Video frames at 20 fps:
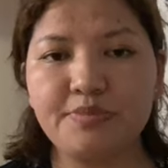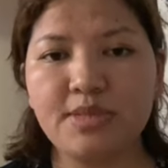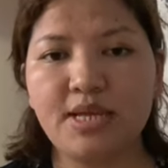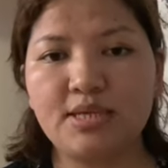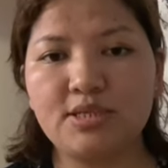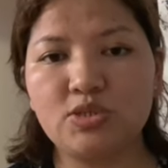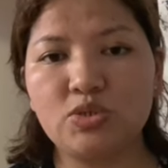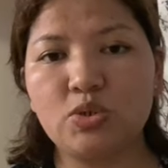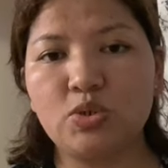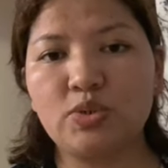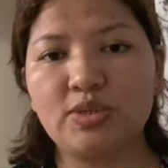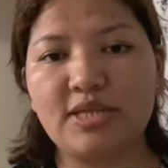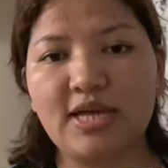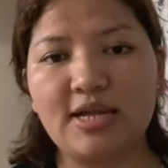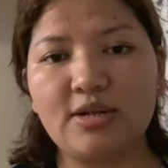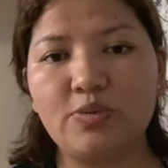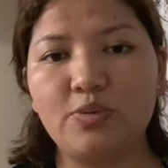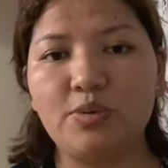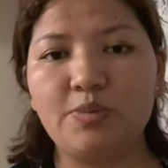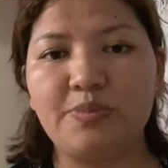So
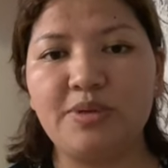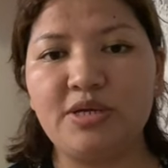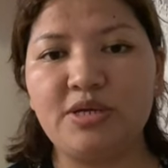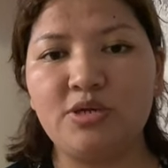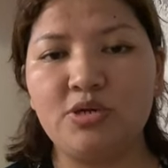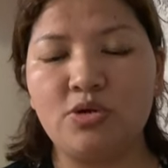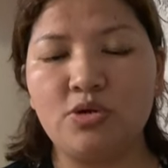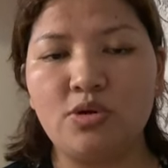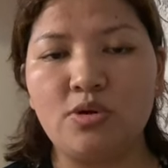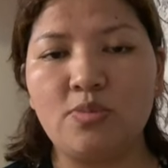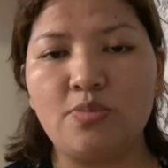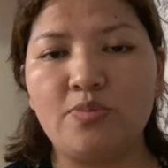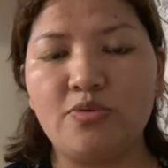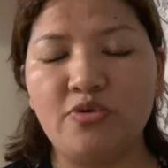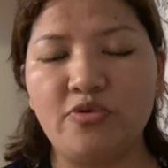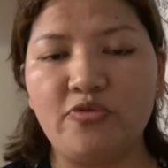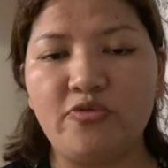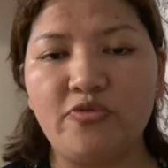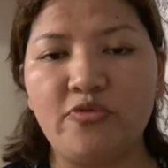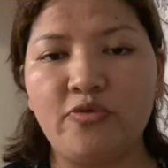that will be your
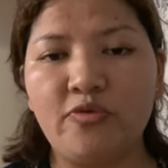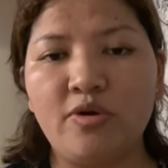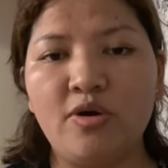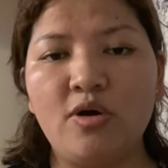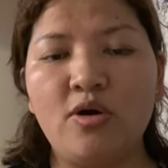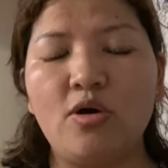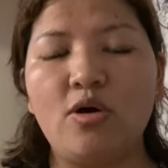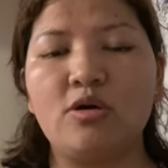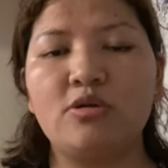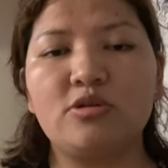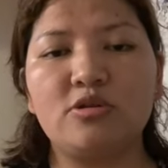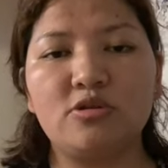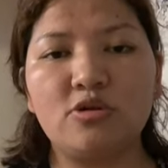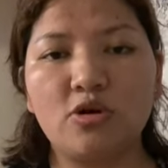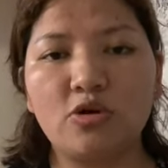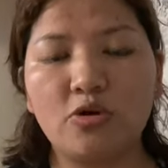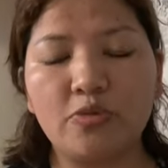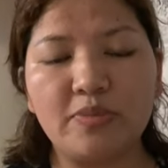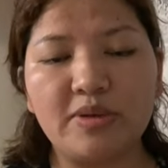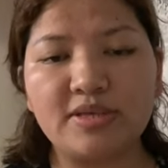proof or the
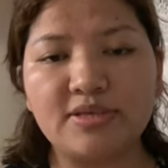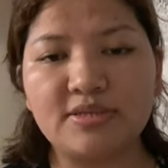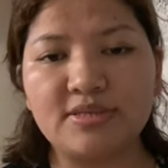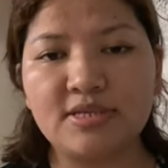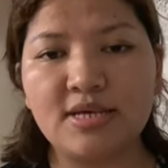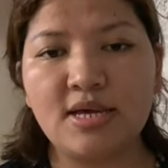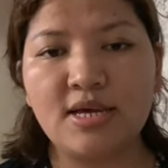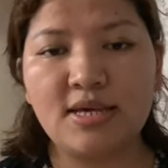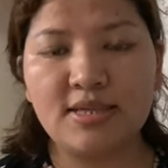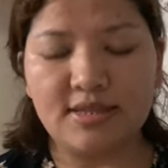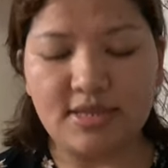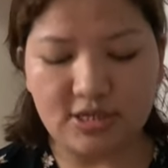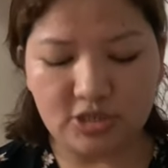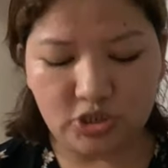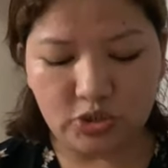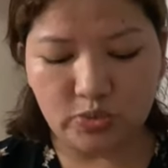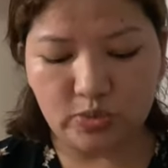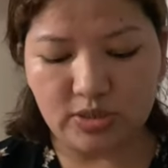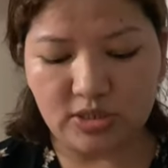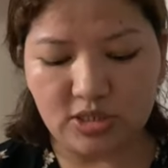documents that
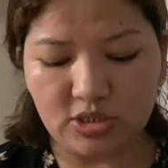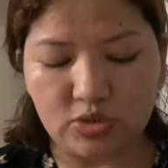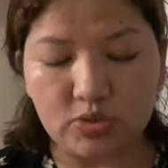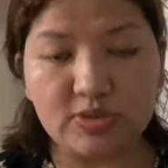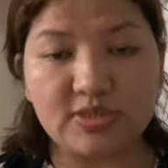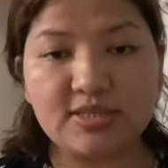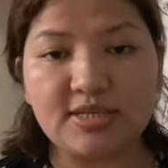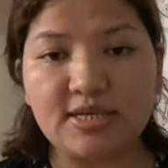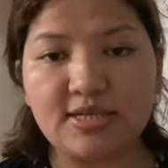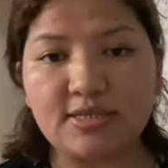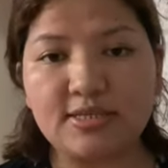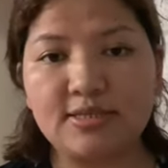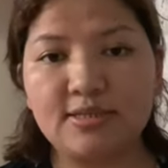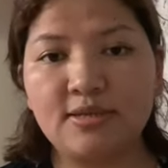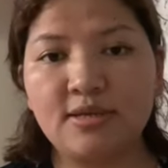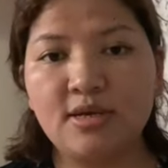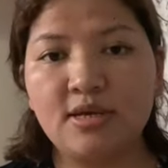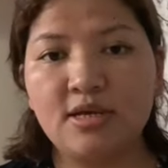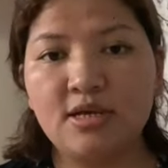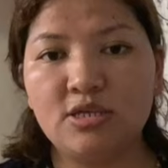you will need to send.
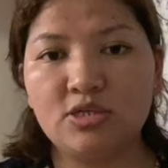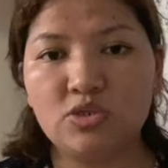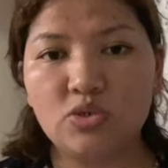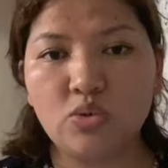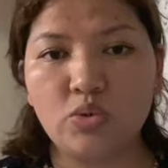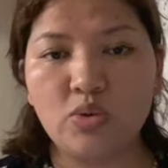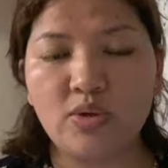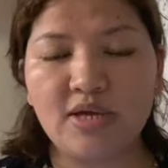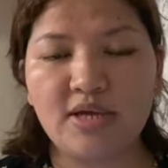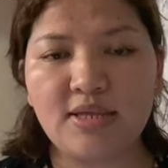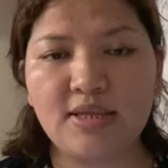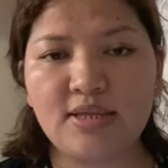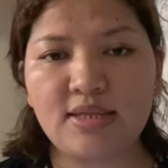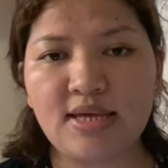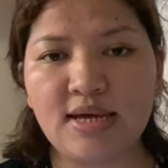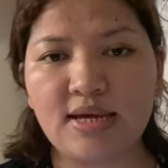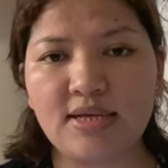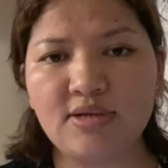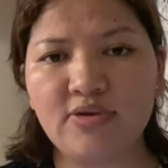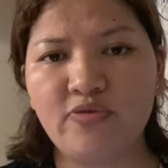So in
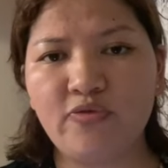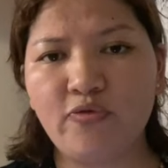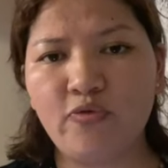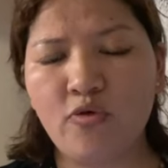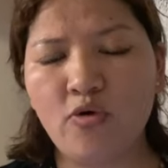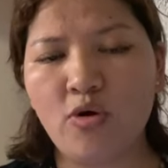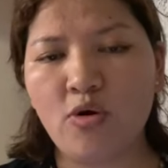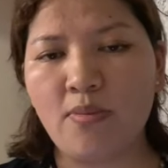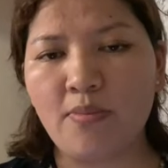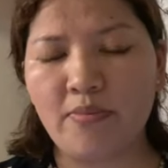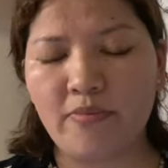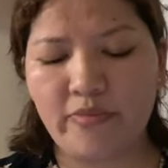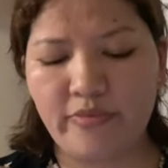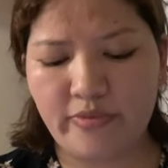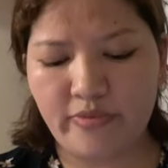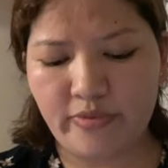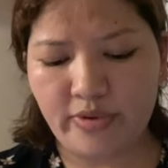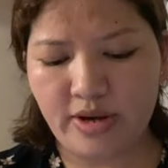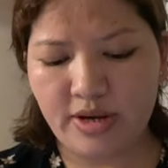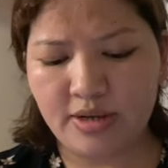that form,
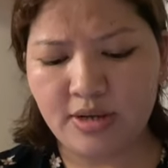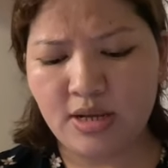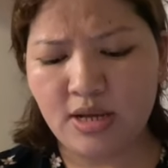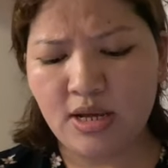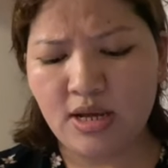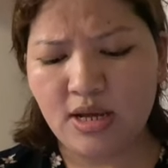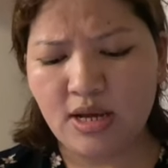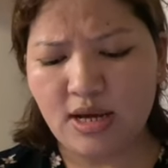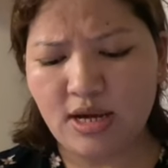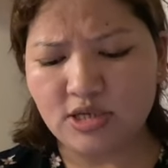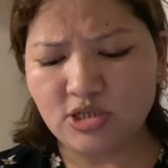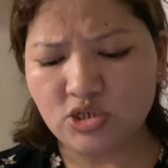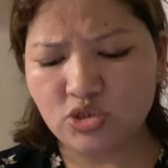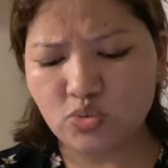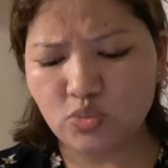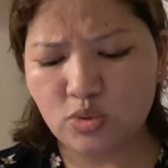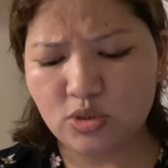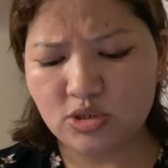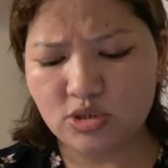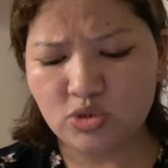right, I just
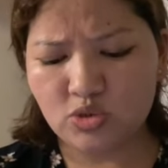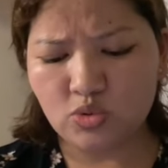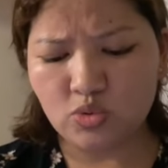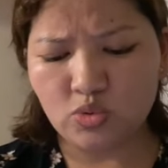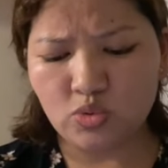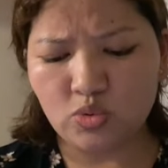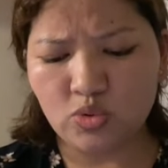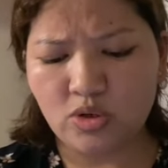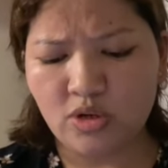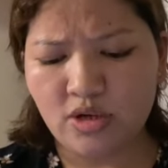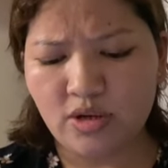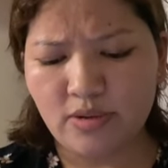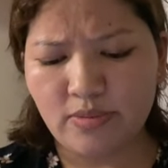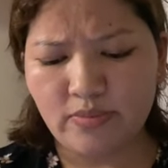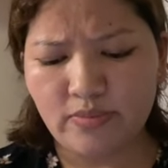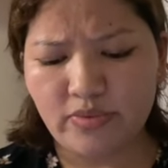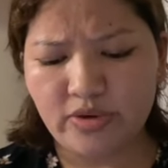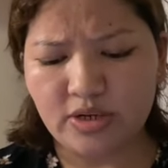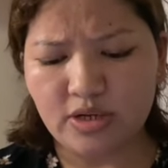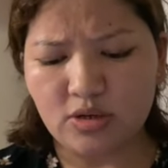want to
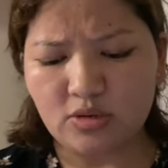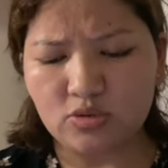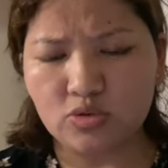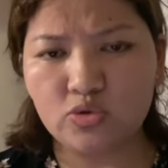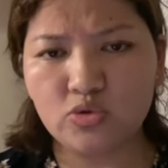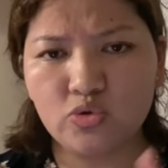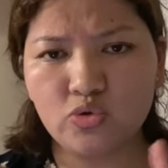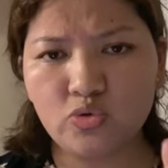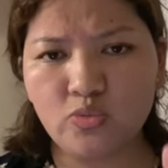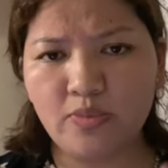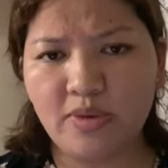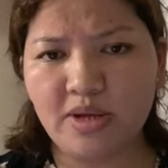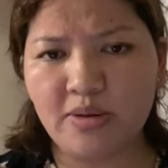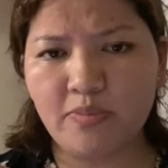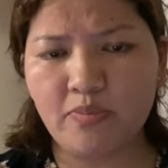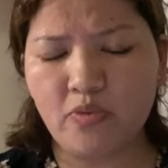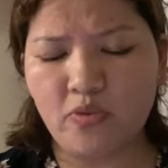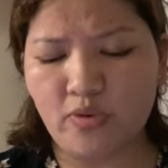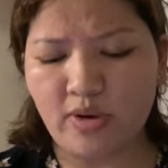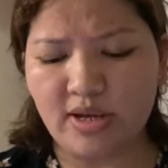bring out two main
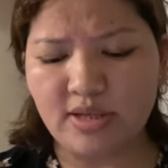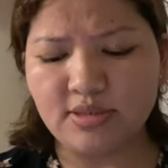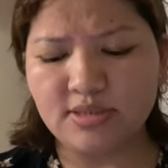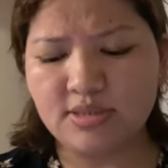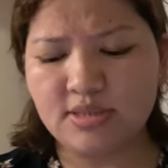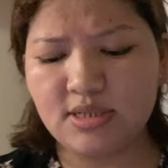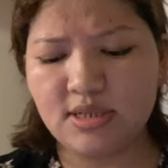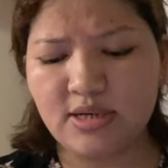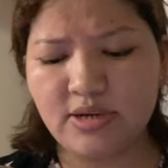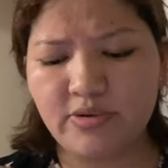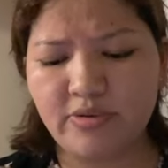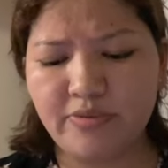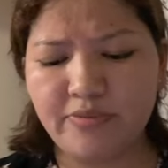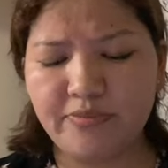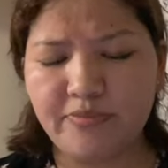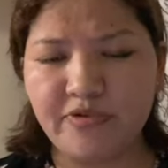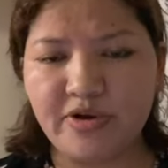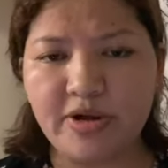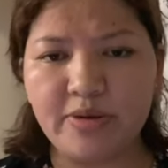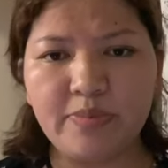points,
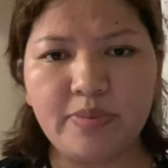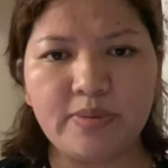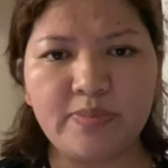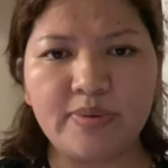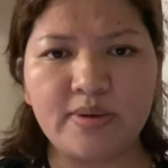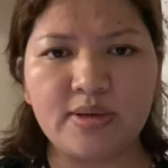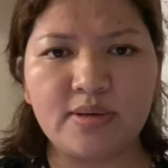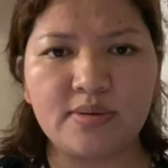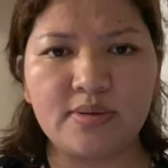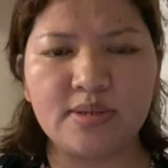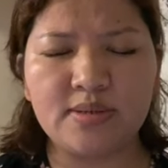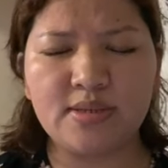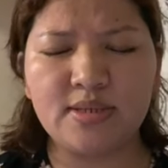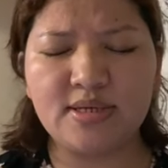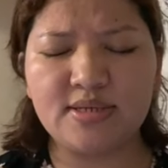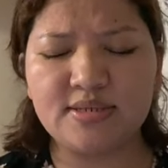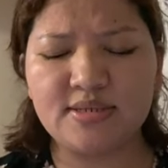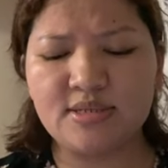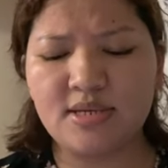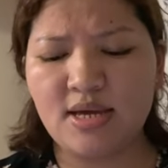right,
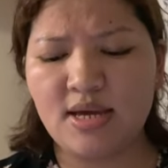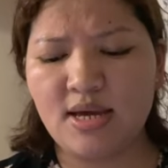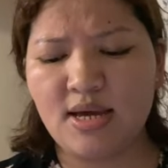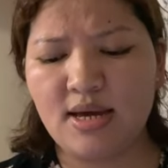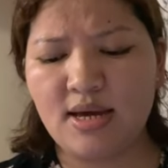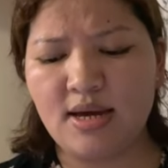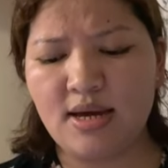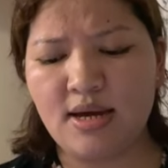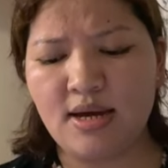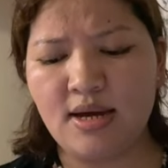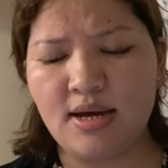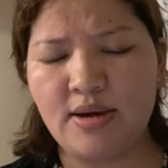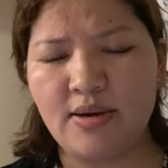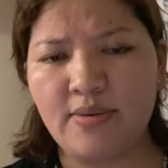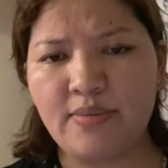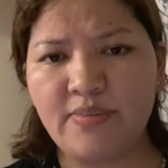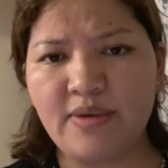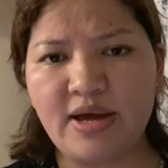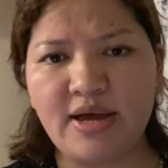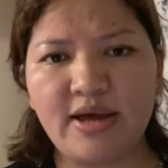because
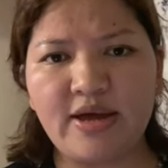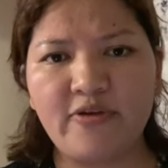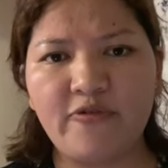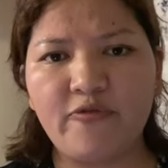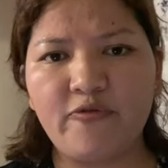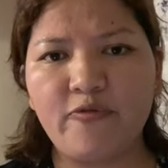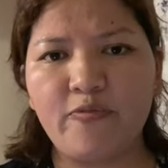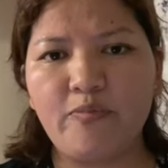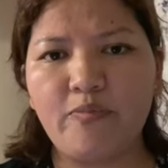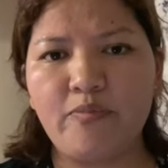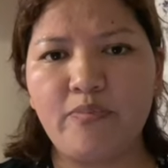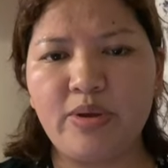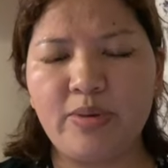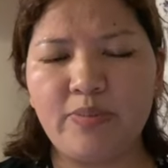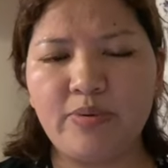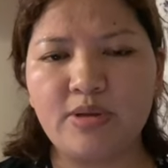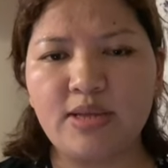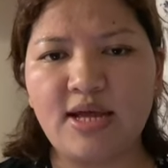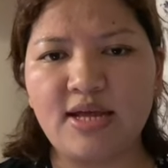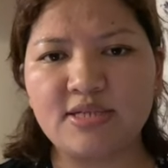I have
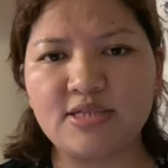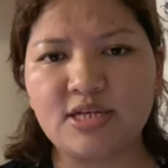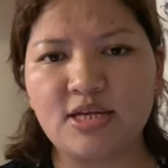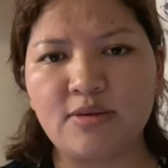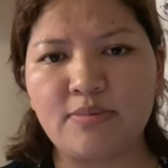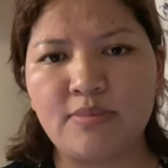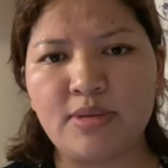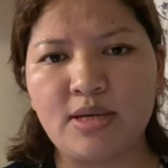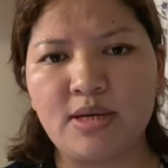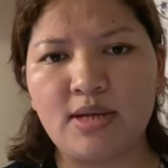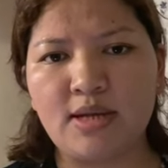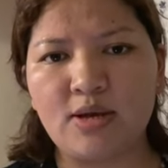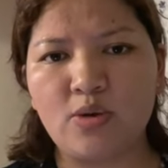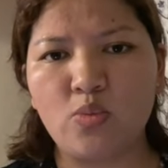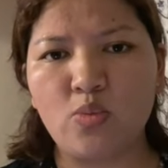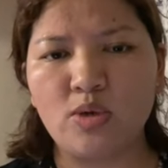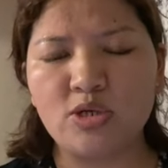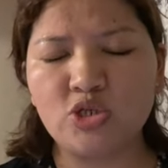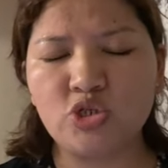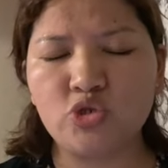people asking me like
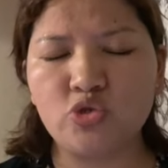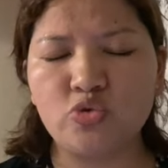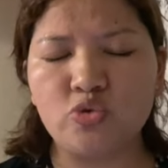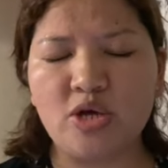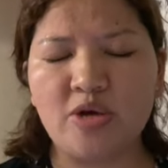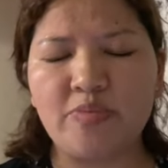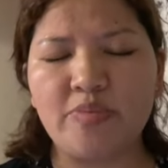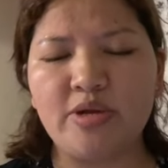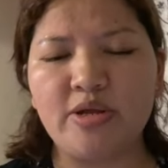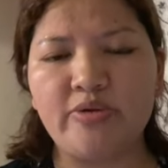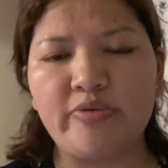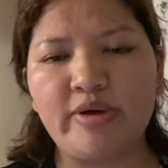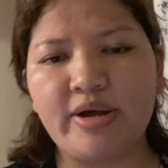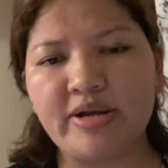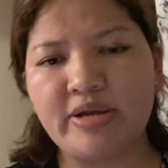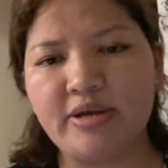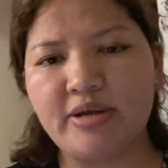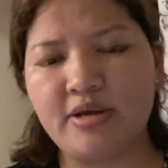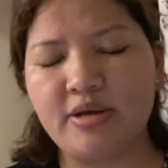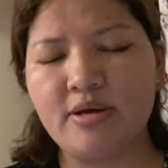what should I be
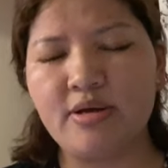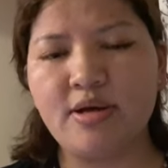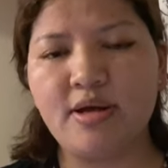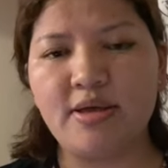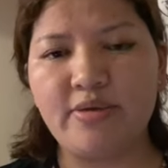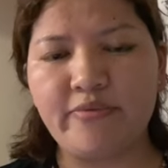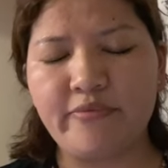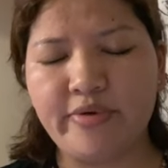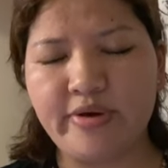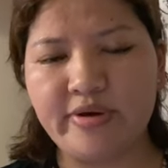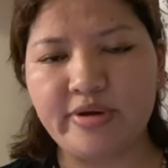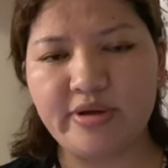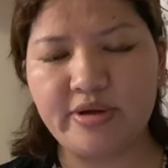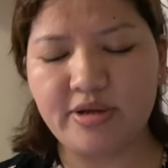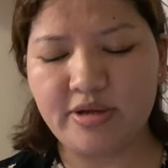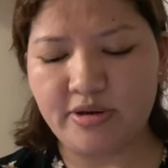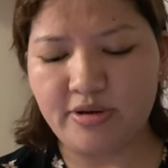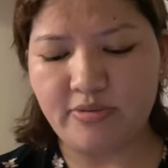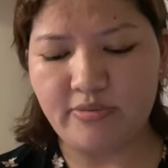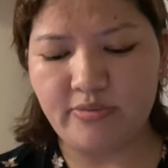writing here and writing
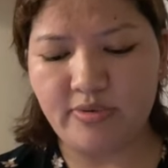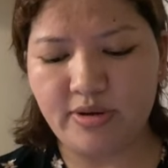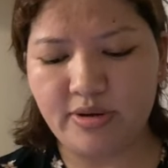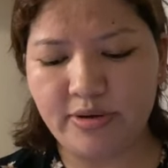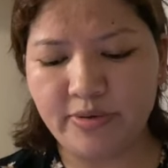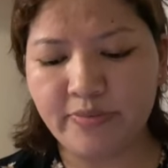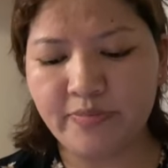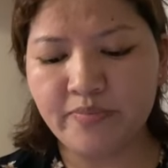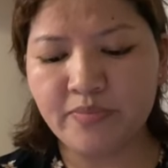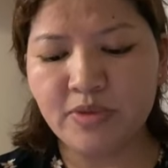here, right?